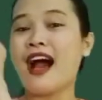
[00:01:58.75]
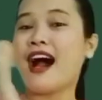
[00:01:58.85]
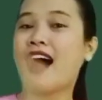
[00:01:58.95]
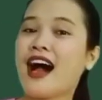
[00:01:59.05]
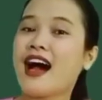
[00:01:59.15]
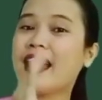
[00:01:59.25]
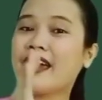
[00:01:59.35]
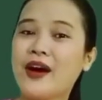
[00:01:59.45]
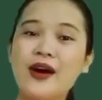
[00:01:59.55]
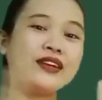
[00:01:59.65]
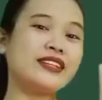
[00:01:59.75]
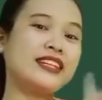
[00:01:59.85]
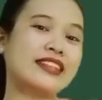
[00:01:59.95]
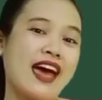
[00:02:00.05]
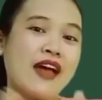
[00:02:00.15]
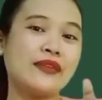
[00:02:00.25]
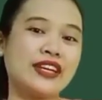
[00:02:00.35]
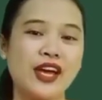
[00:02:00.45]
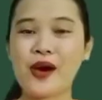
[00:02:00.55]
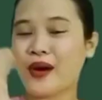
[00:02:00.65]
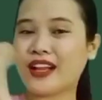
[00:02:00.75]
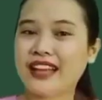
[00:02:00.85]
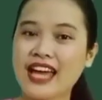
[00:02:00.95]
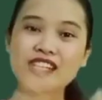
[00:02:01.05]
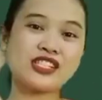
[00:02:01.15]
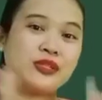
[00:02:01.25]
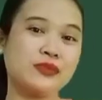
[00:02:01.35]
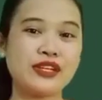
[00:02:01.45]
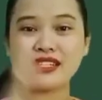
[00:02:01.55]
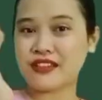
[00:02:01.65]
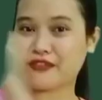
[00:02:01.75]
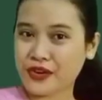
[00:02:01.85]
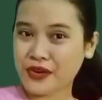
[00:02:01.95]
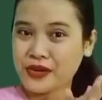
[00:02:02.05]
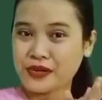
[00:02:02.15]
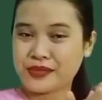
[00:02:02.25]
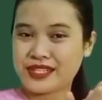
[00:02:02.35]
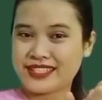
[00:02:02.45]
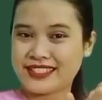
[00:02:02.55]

Hi-ho, the dairy-o, all action words are verbs.